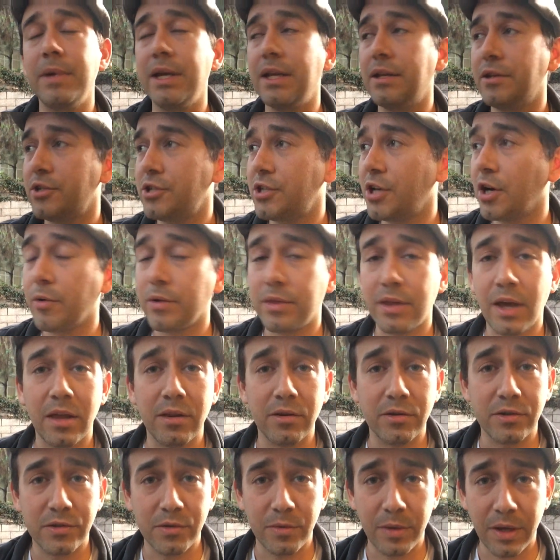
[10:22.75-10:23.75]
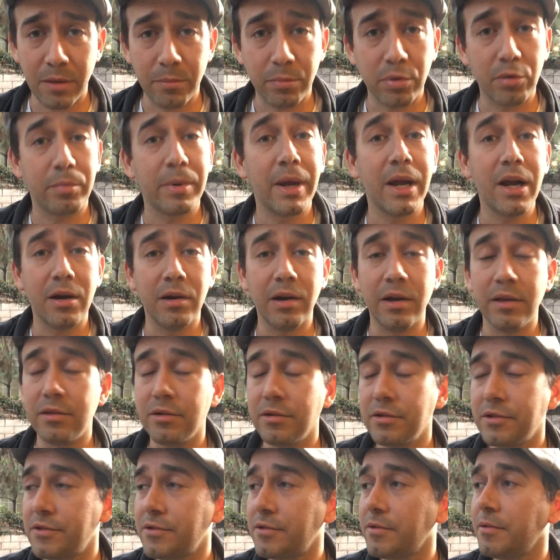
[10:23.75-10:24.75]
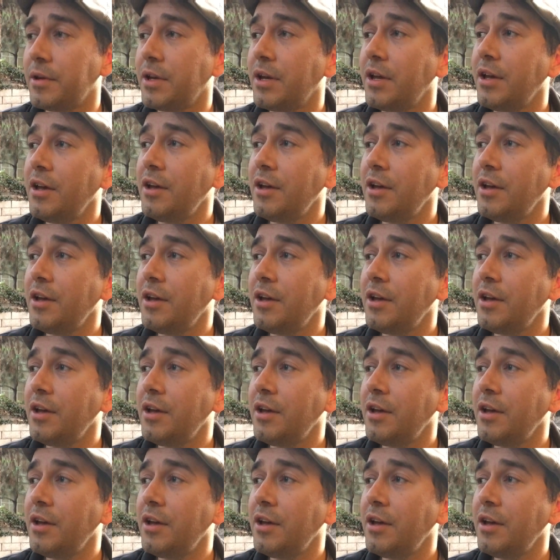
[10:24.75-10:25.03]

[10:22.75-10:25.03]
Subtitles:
me to share with others so he can prepare others.